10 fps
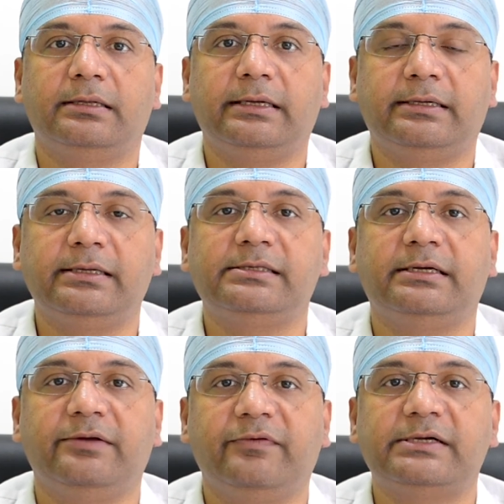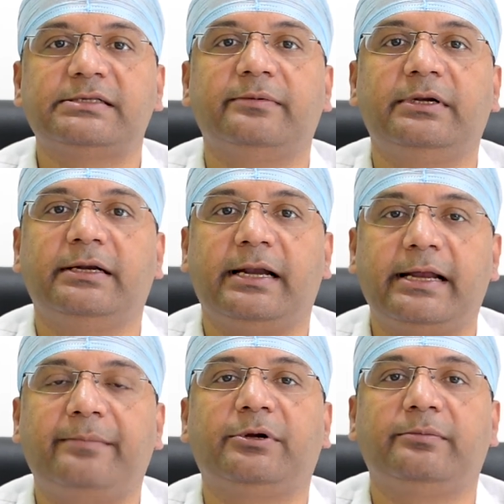It is a reversible and
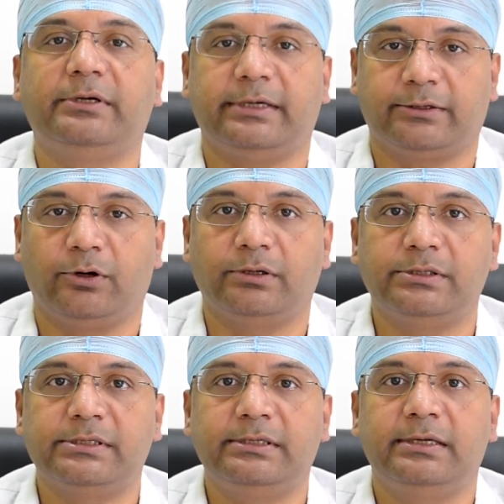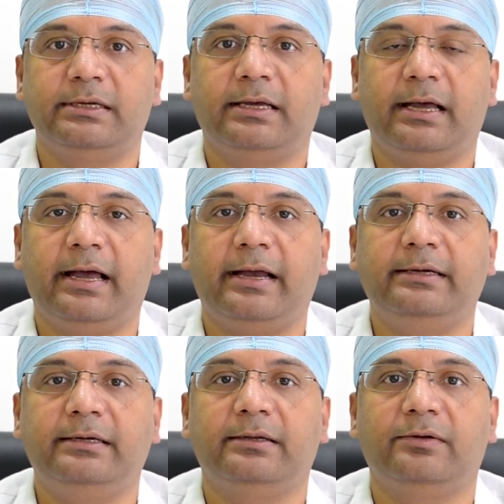adaptable technology,
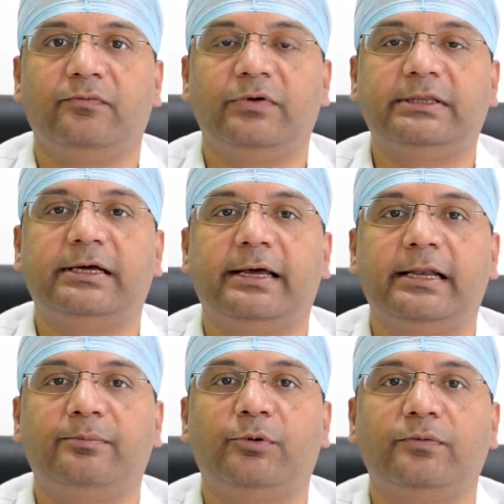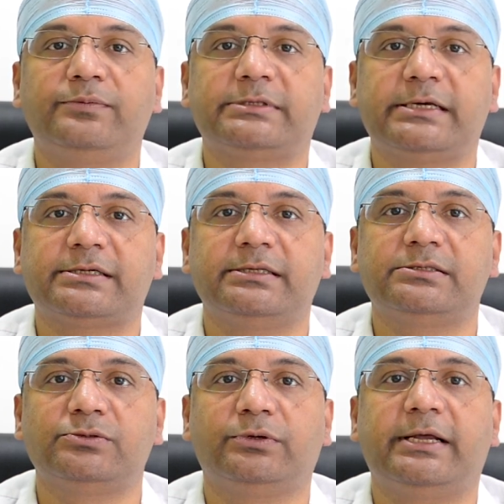and with the help of
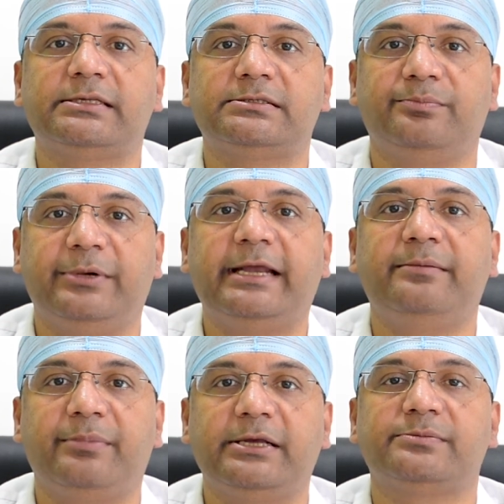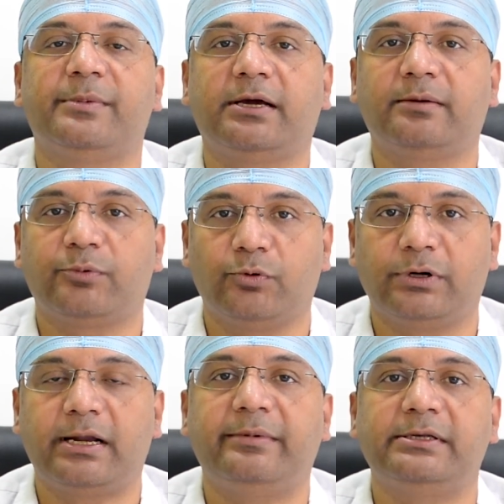sessions known as brain pacemaker
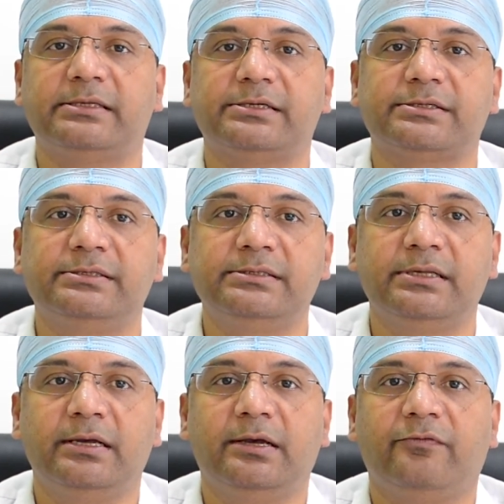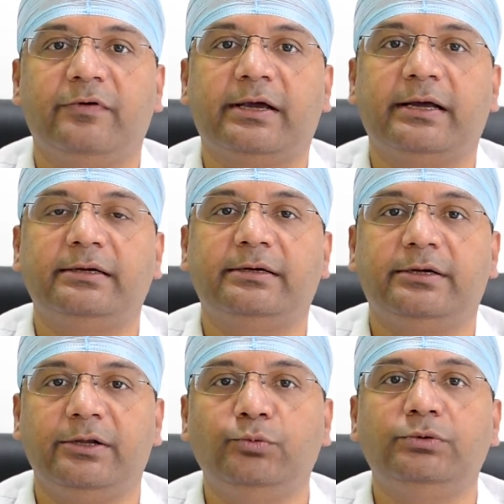programming sessions, we can
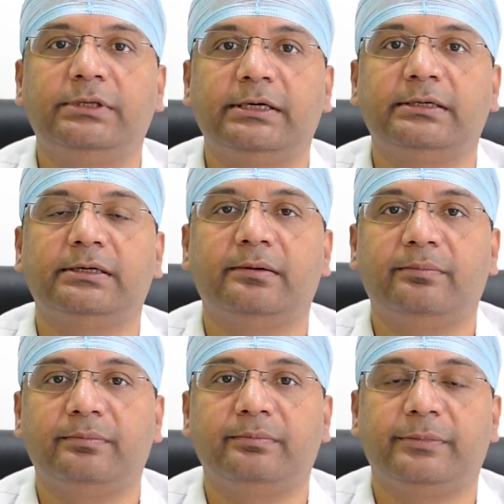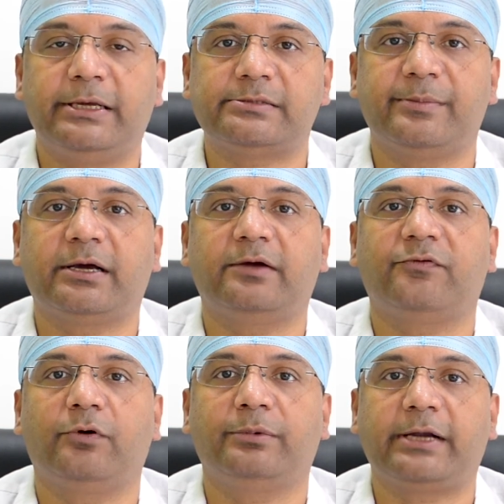tune the pacemaker
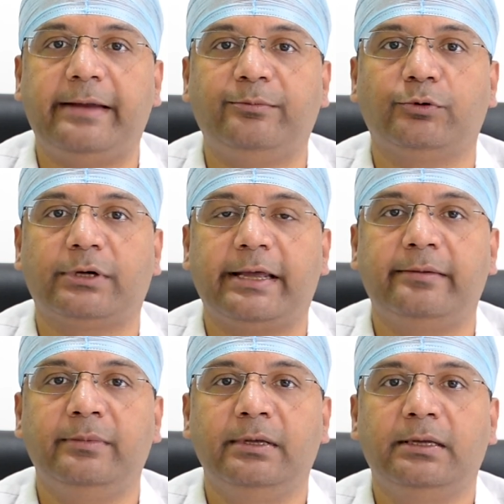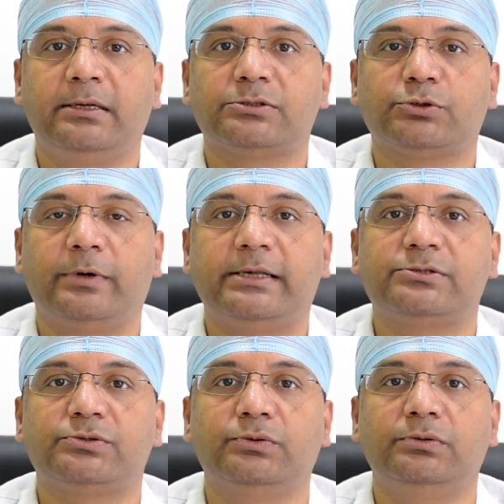from time to time so as
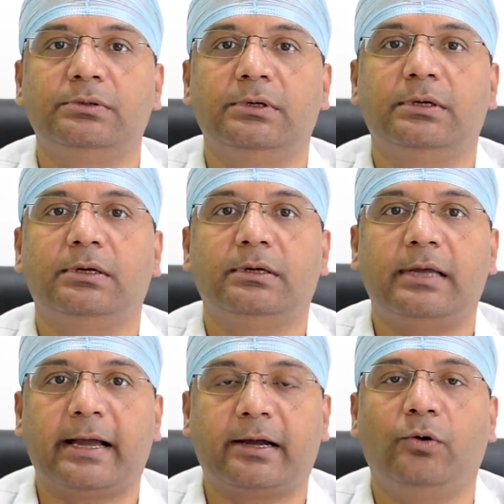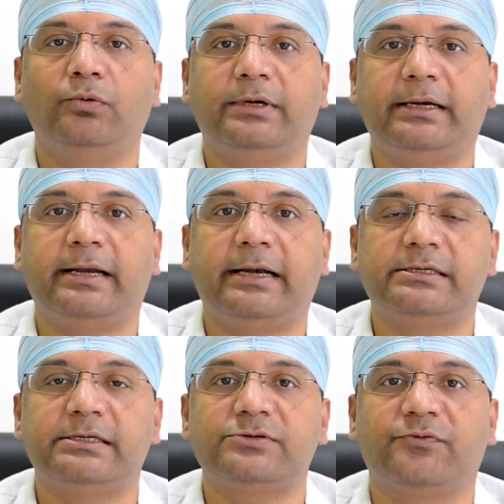to account and
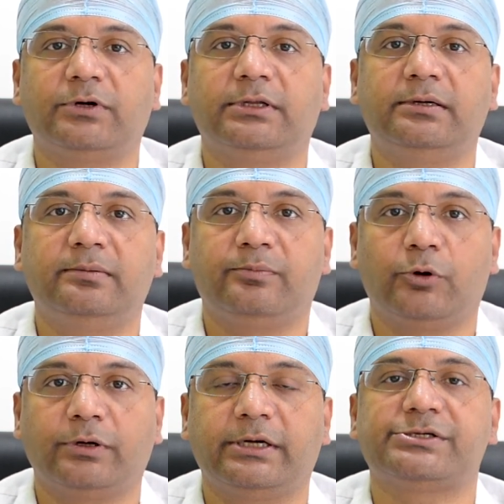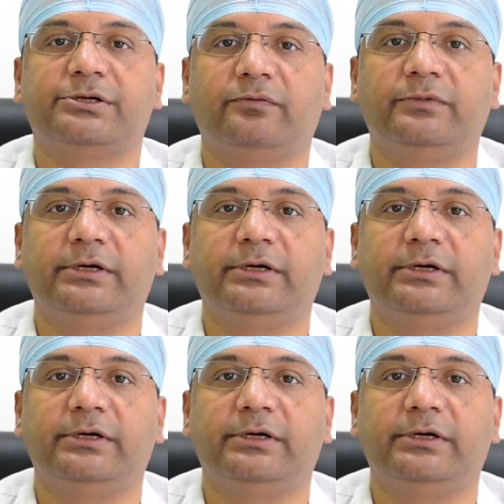adjust for the progression of the